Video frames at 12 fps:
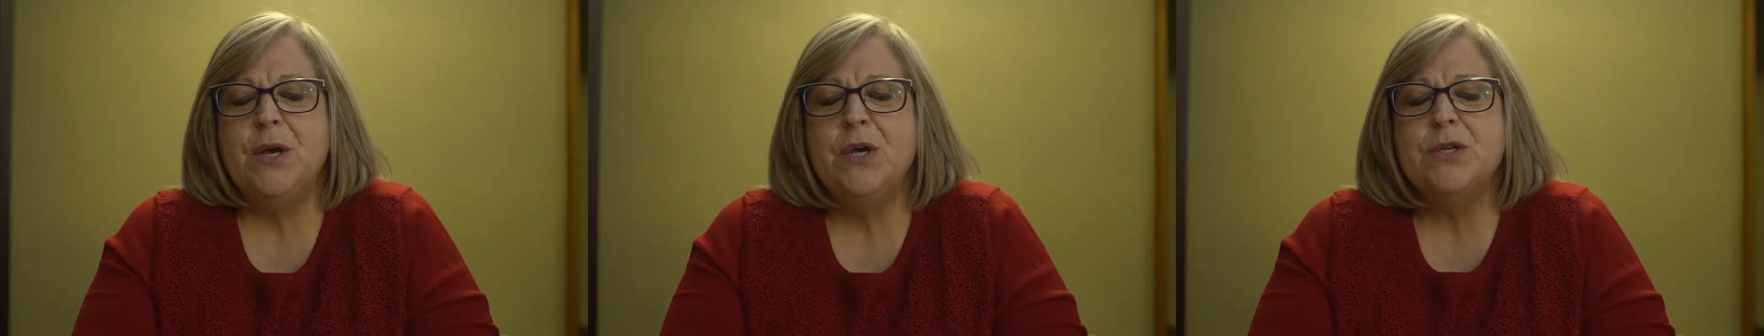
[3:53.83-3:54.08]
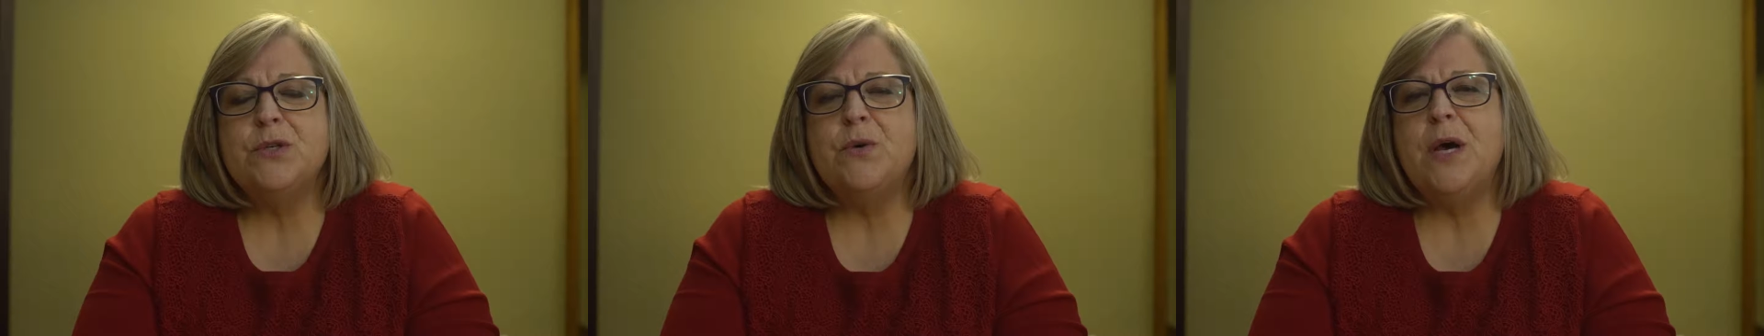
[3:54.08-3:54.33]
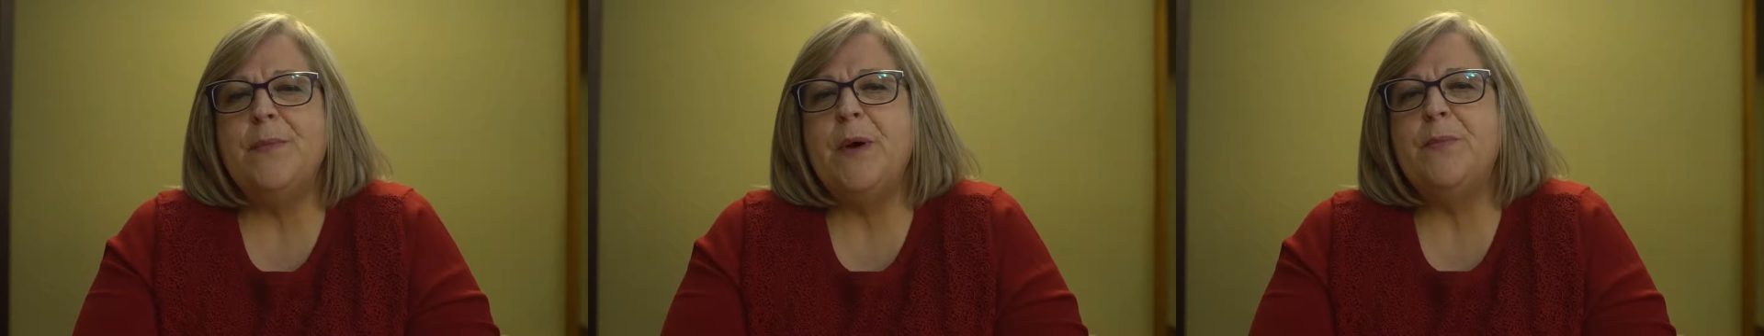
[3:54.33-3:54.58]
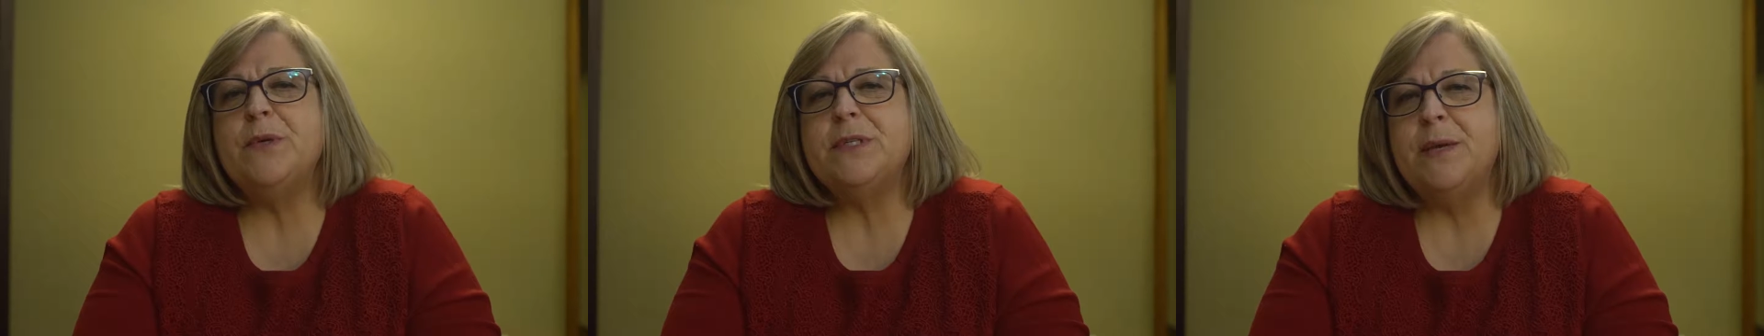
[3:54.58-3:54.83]
So come
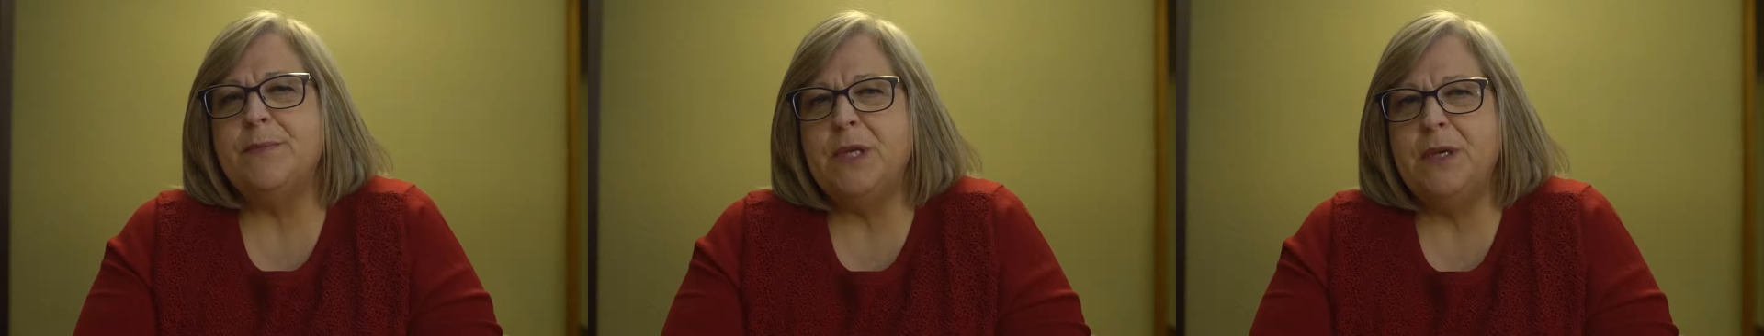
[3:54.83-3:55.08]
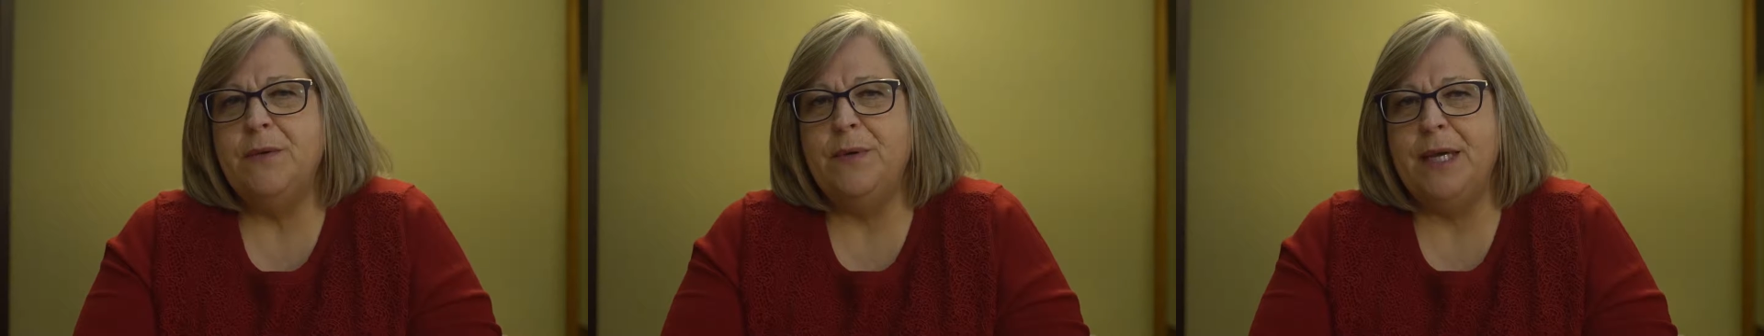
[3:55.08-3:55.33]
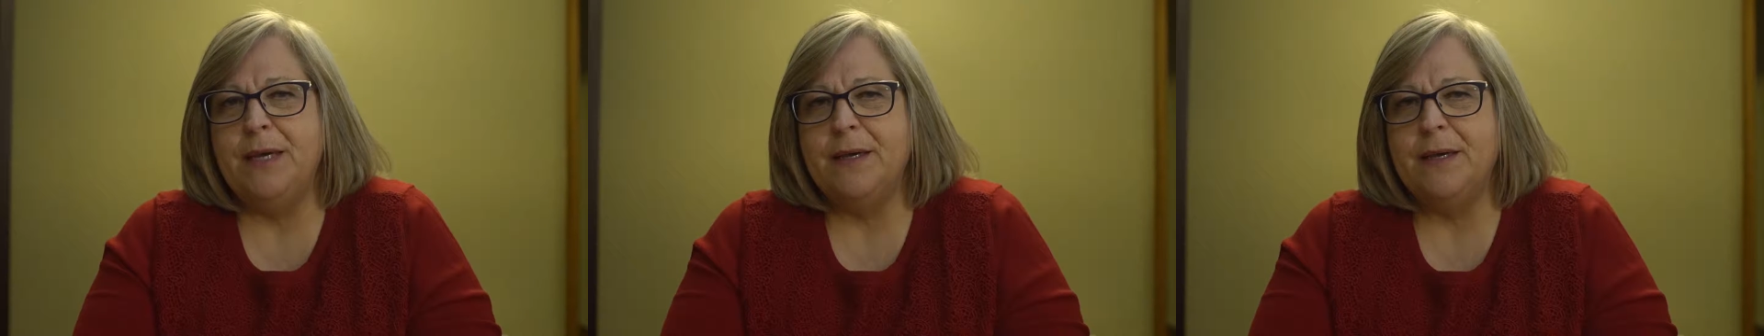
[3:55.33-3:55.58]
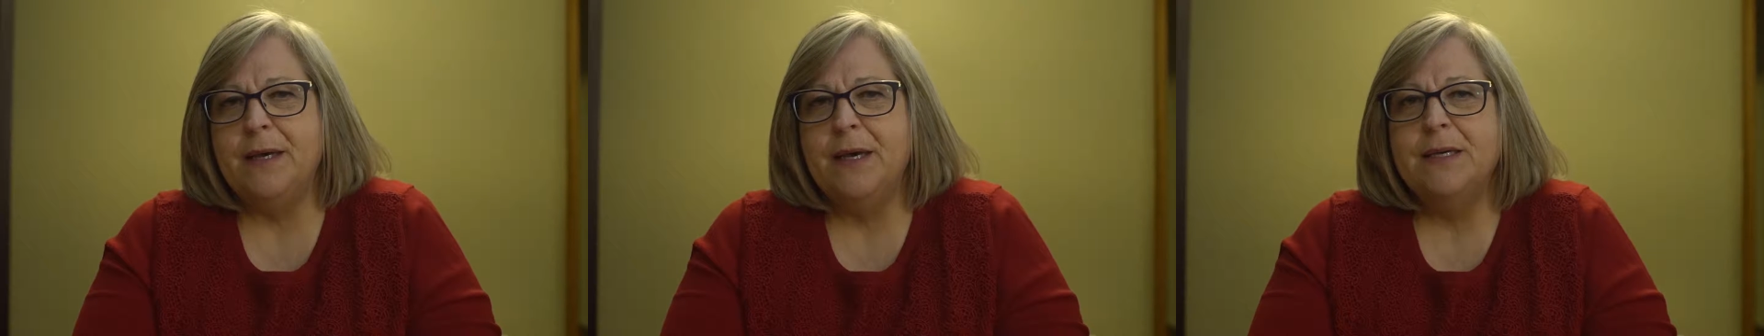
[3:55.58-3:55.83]
up with something
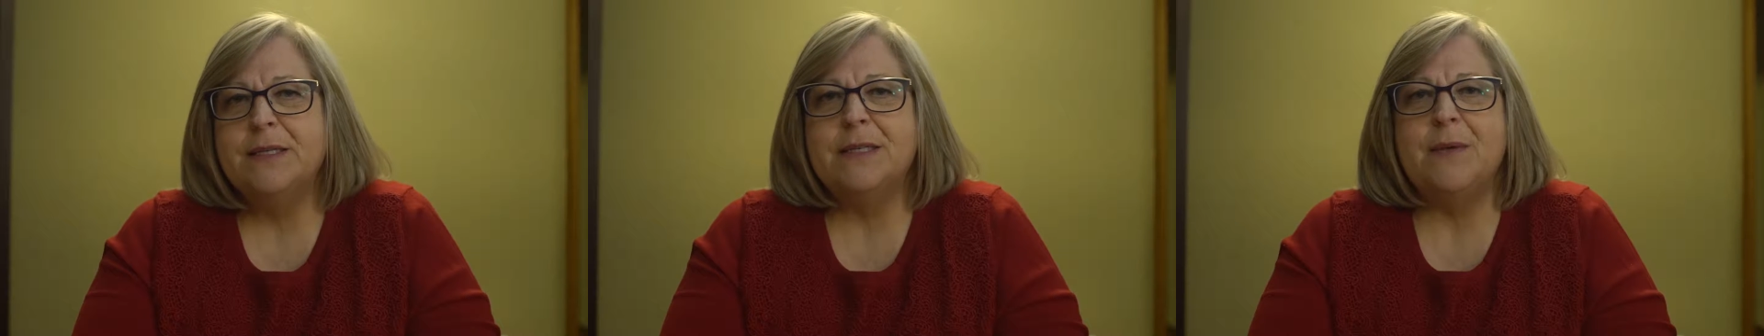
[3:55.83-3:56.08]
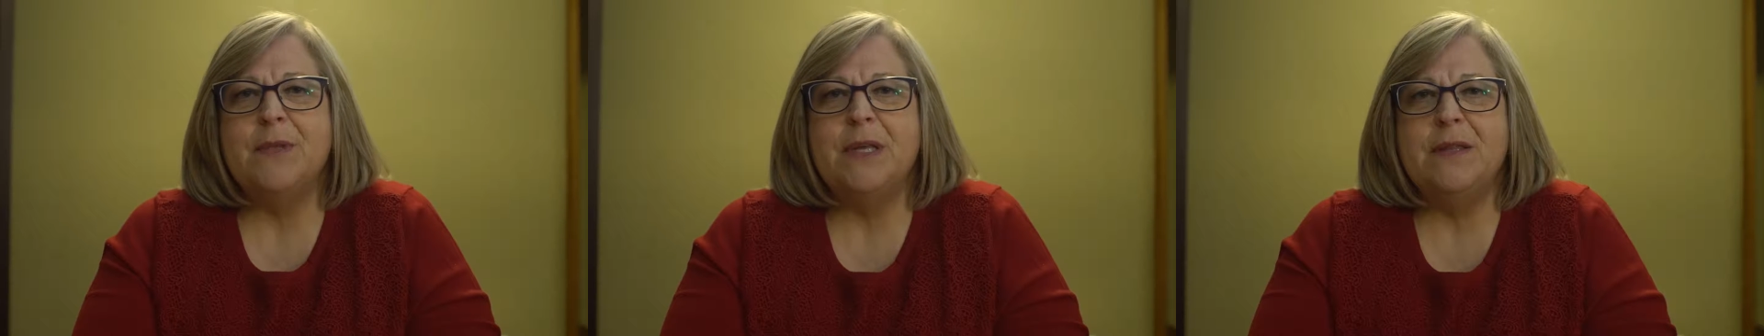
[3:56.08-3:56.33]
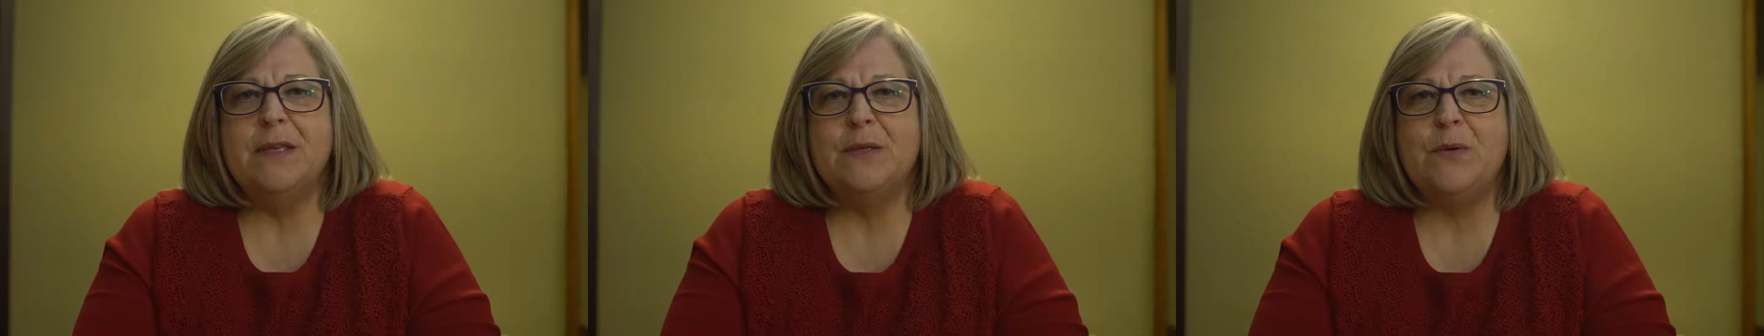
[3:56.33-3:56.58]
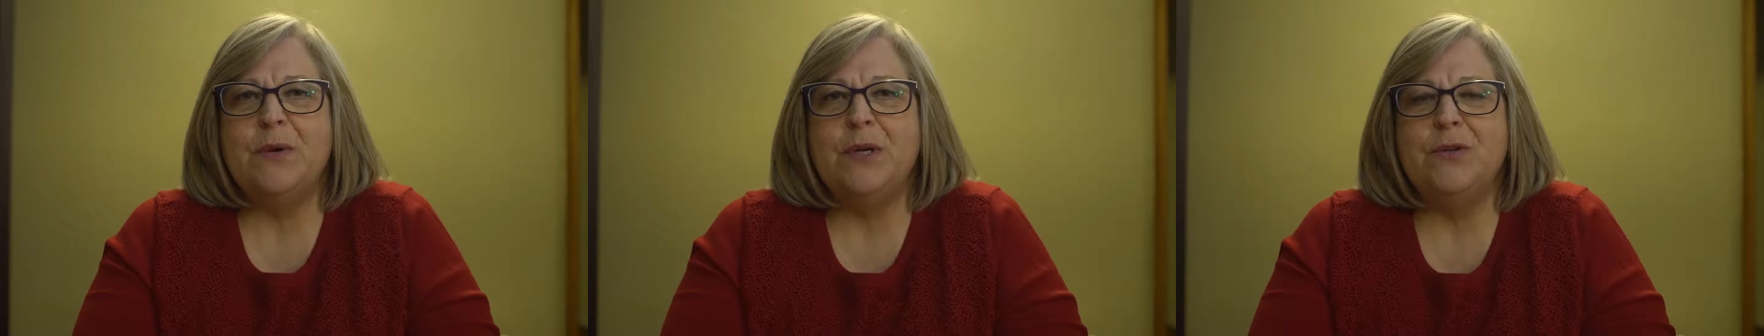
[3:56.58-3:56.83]
unique, something that's
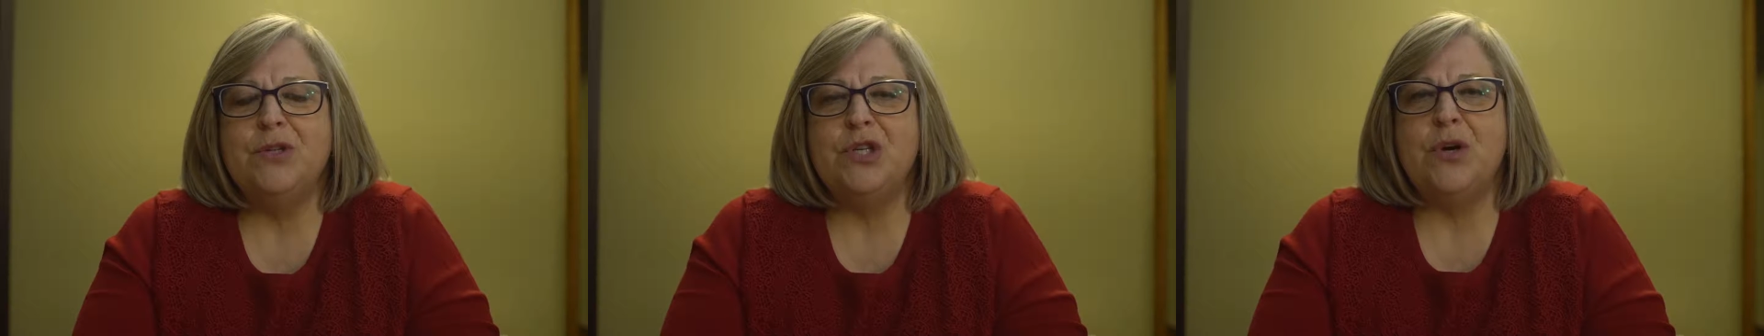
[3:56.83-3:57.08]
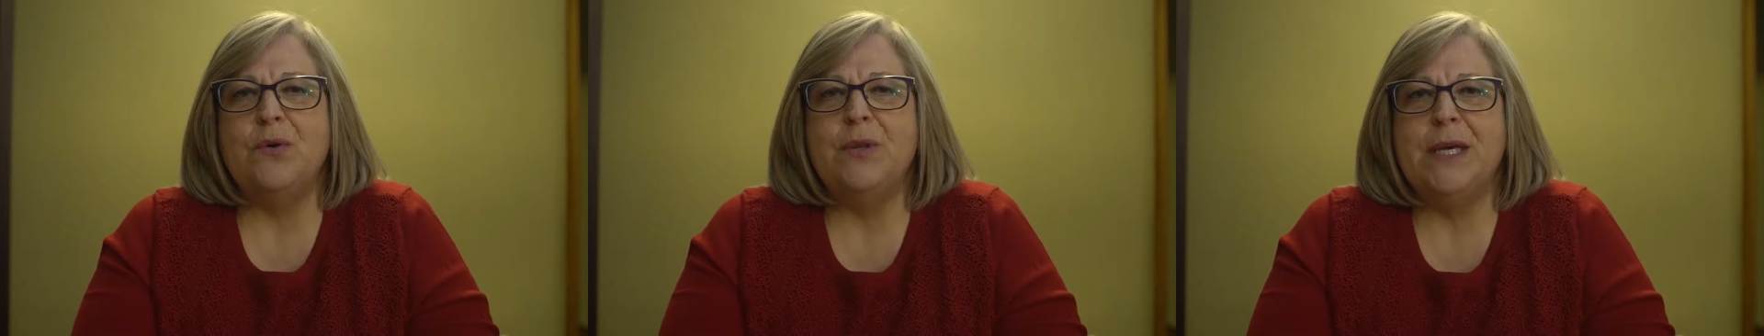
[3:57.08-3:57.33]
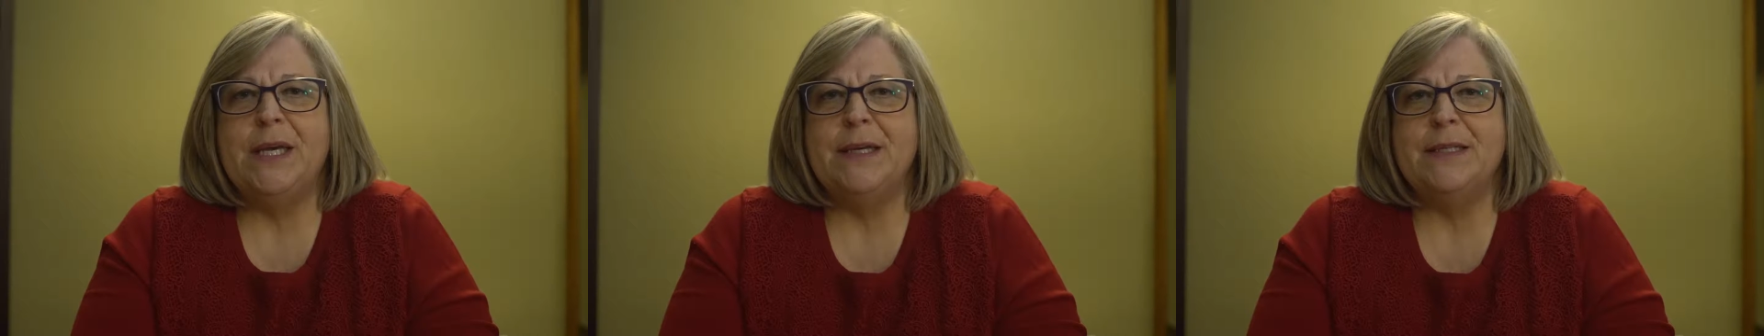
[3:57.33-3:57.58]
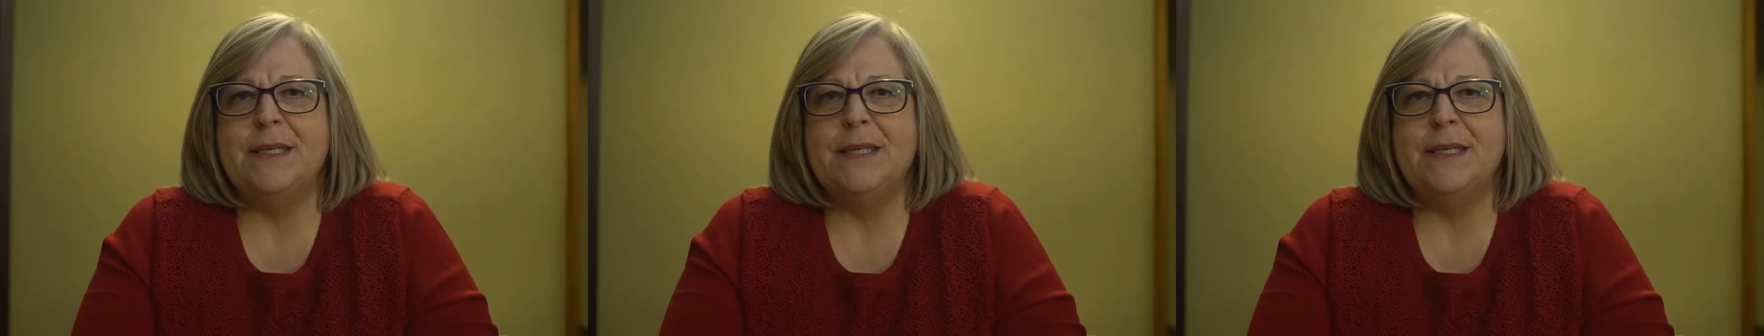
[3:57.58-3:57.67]
going to show the kids